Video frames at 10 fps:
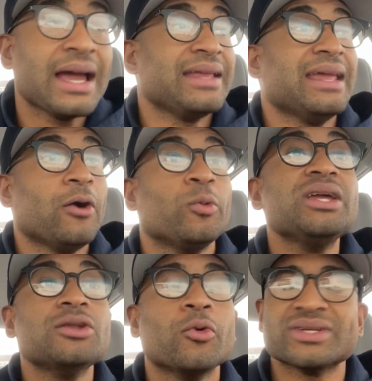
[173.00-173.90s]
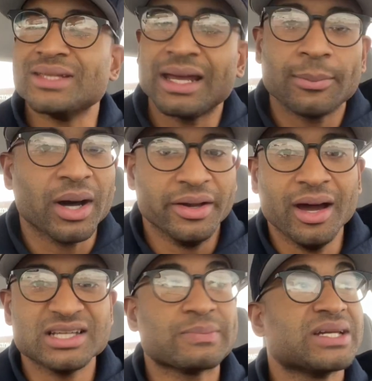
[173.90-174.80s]
And now we know it's not about
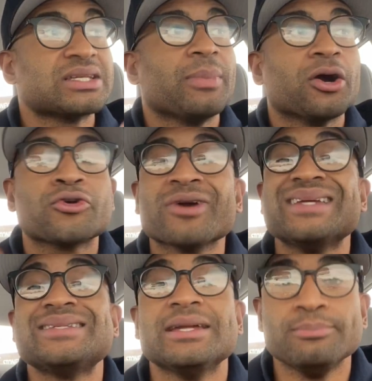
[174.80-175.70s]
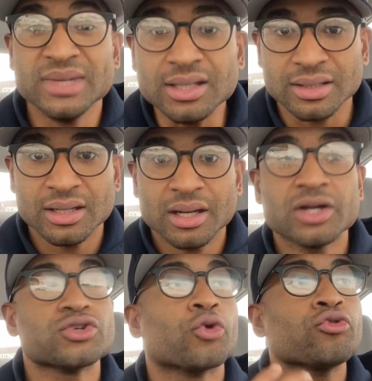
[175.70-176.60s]
us, but it's about Christ in me.
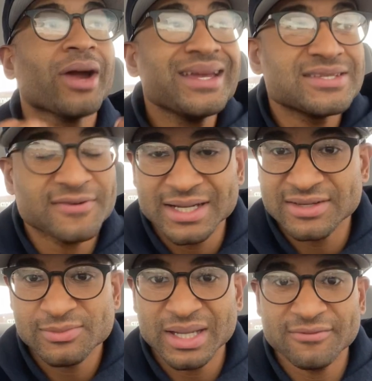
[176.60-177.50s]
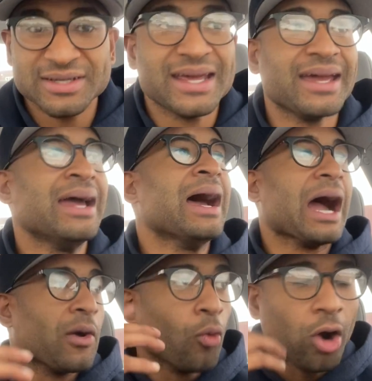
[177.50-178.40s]
So Christ forgives me every day.
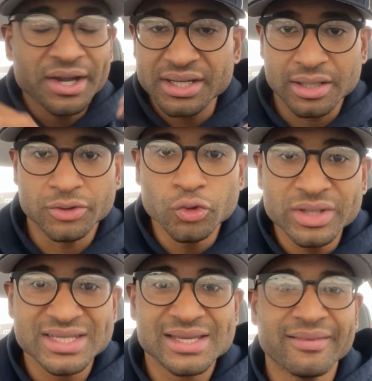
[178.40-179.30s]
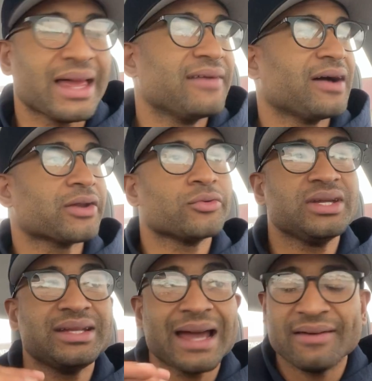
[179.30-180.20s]
I walk in the newness of life. I don't
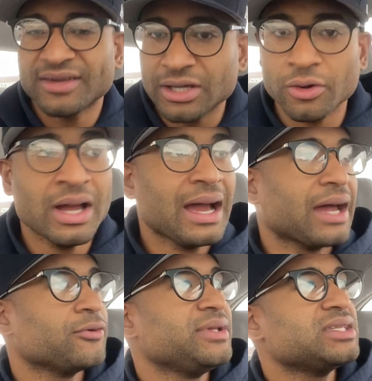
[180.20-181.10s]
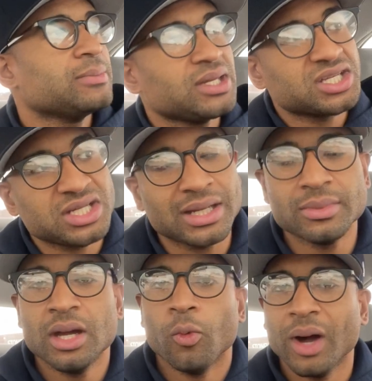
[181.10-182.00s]
need to have guilt. I don't need to
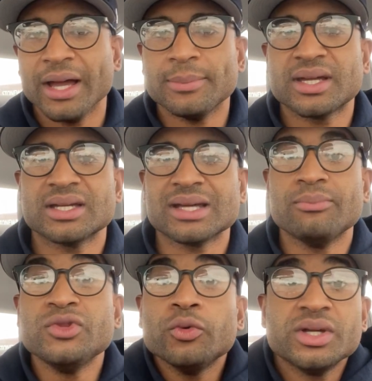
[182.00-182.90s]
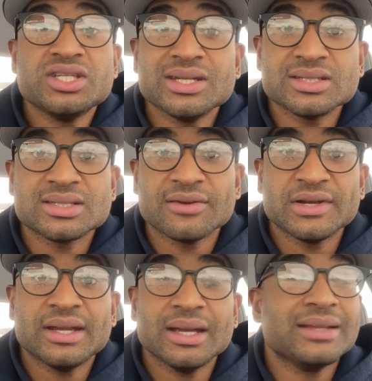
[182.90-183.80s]
ashamed. Why? Because I'm new in Jesus
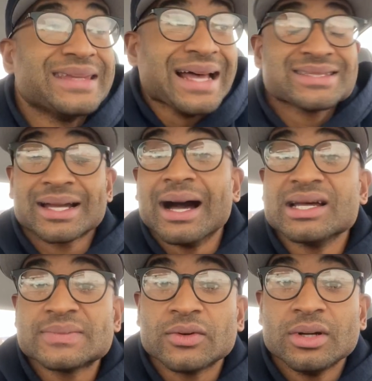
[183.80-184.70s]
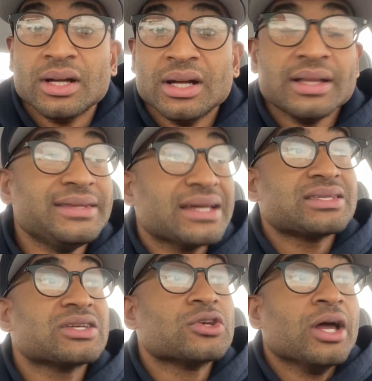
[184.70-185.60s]
every day. That's the gospel.
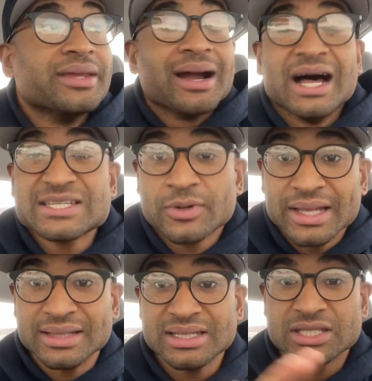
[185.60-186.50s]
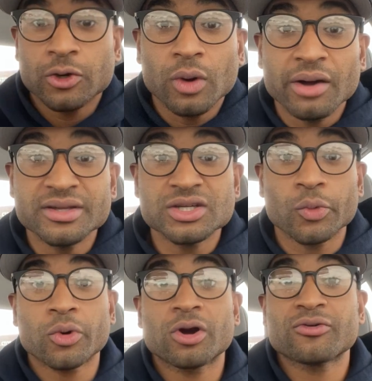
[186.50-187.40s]
This is the gospel that needs to go out into the
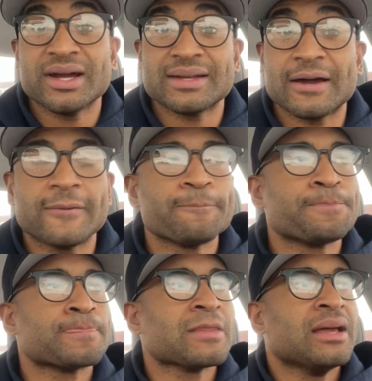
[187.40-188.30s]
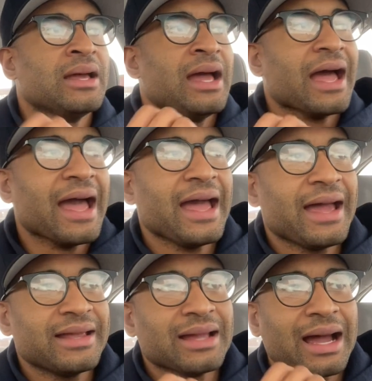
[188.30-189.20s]
world right now.
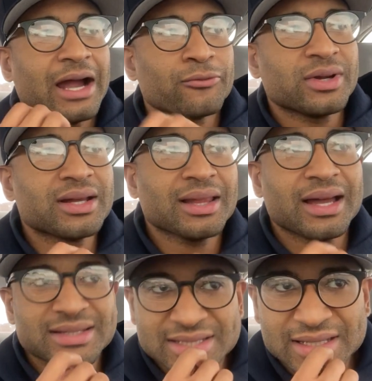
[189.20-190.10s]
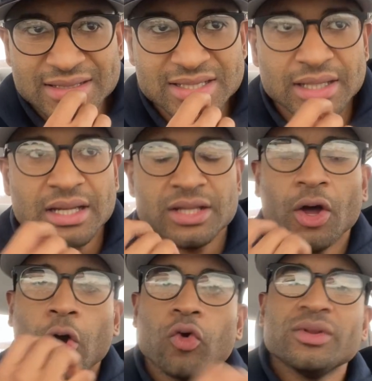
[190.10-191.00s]
And I realize this,
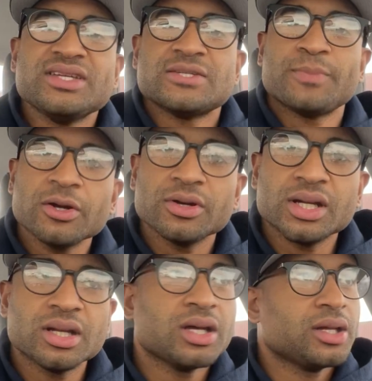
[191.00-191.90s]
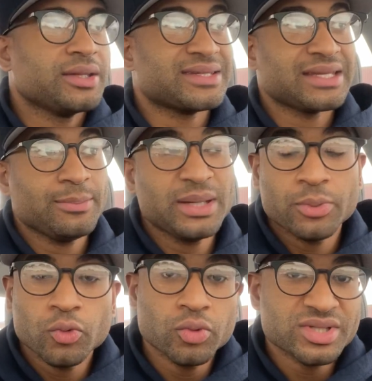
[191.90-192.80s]
the Holy Spirit the same
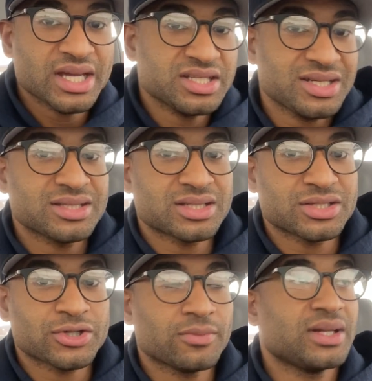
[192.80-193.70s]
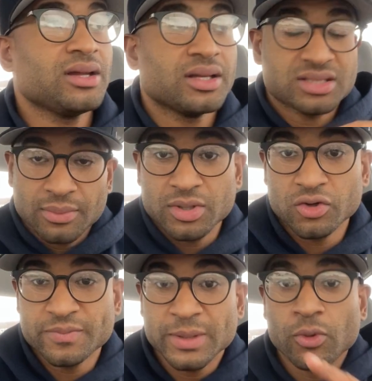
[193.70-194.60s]
people who was at Jesus' sermon, some of
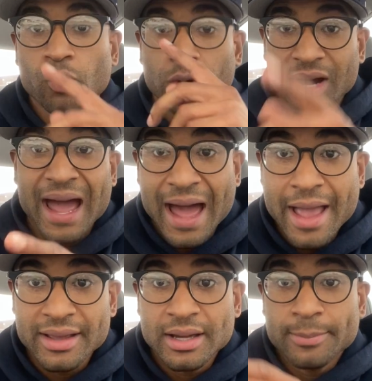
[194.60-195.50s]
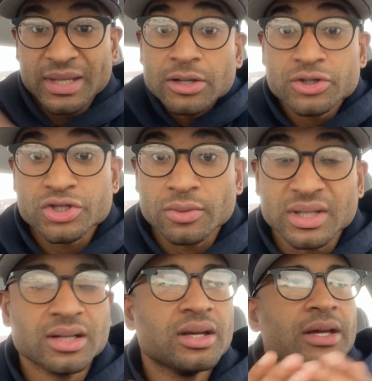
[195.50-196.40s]
those people were at Peter's
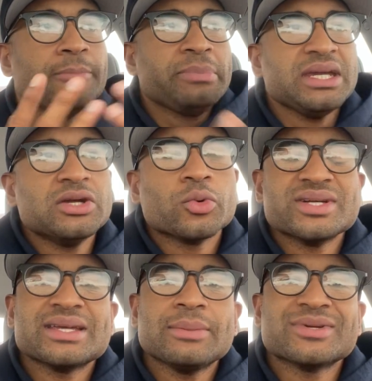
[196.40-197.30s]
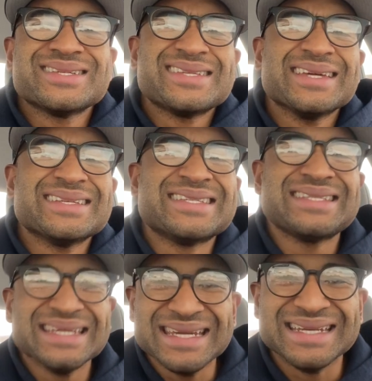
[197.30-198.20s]
sermon. Peter was able to take the
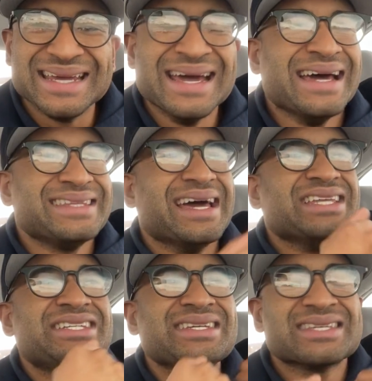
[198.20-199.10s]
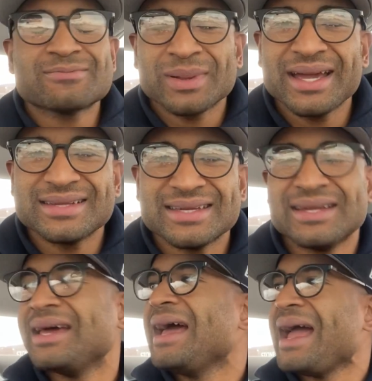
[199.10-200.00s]
seed that Jesus
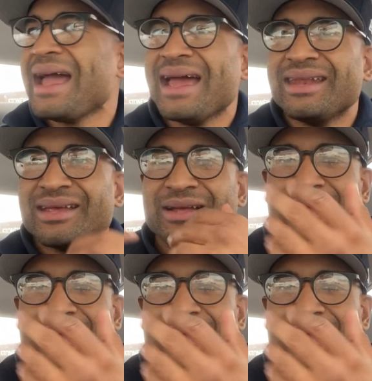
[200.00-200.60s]
planted and